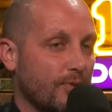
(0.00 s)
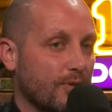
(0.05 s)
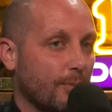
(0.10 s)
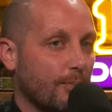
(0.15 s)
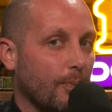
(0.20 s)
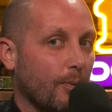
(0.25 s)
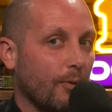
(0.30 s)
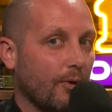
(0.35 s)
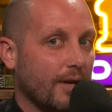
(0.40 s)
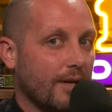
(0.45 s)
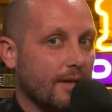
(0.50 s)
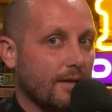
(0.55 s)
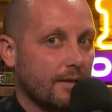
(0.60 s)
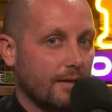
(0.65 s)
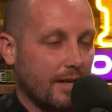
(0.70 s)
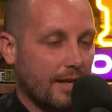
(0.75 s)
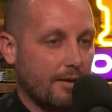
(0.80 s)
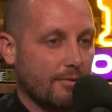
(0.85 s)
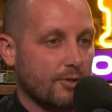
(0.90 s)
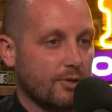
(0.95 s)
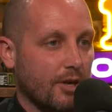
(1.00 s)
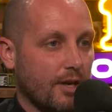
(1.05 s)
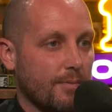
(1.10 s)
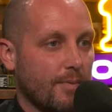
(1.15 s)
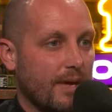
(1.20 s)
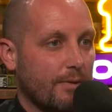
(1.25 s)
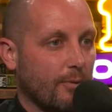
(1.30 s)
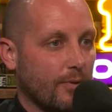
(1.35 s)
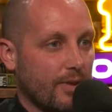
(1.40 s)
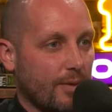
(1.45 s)
the point that I was trying to
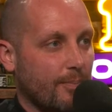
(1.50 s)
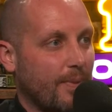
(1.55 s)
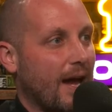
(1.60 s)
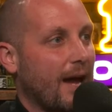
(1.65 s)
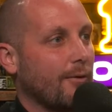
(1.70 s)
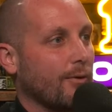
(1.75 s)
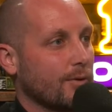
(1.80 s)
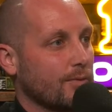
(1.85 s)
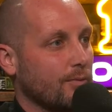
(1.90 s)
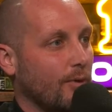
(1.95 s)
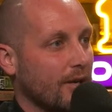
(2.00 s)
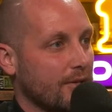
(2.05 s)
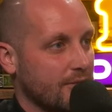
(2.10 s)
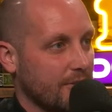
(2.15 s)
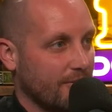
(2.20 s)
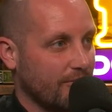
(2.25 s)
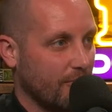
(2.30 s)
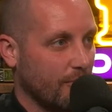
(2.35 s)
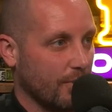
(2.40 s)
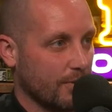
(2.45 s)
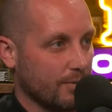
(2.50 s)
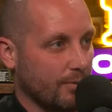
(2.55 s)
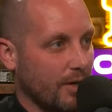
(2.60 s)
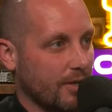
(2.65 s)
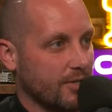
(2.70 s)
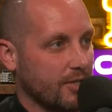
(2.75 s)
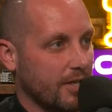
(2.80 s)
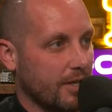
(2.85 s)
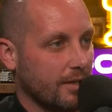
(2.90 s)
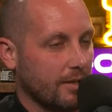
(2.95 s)
make with the backwards watching, forwards
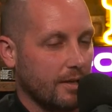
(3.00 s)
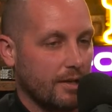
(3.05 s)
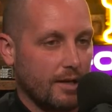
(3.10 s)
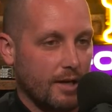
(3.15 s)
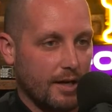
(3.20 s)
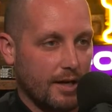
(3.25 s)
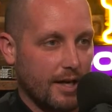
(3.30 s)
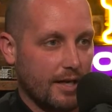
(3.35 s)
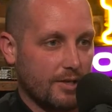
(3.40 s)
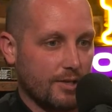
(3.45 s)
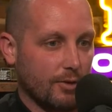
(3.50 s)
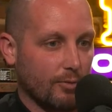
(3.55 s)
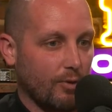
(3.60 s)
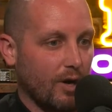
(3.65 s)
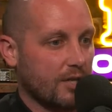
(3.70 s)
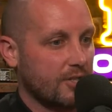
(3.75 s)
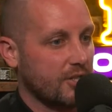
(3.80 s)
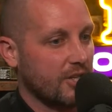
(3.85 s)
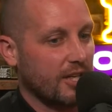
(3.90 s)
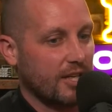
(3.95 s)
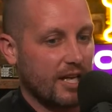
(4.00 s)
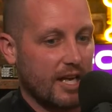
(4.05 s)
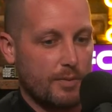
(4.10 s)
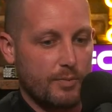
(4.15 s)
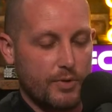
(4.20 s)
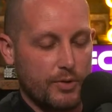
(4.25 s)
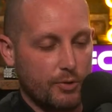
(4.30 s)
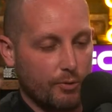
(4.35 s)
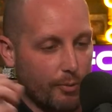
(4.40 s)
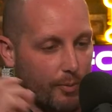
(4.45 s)
watching, again, you're watching a
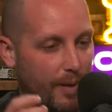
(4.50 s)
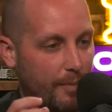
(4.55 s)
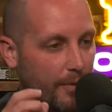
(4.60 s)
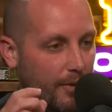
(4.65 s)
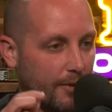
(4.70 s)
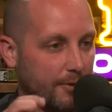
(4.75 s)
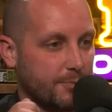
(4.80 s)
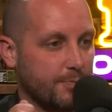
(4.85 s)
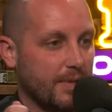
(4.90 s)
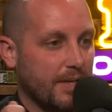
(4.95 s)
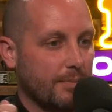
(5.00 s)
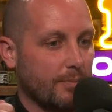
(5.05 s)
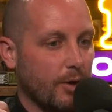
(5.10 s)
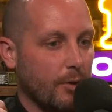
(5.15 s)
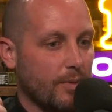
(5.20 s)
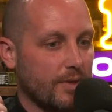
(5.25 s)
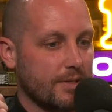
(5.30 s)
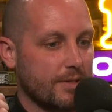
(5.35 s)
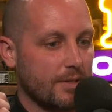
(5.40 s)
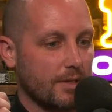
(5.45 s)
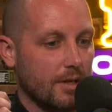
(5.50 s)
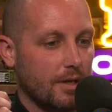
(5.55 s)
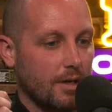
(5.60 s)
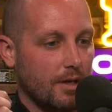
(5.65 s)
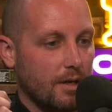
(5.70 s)
game, you remember those big moments.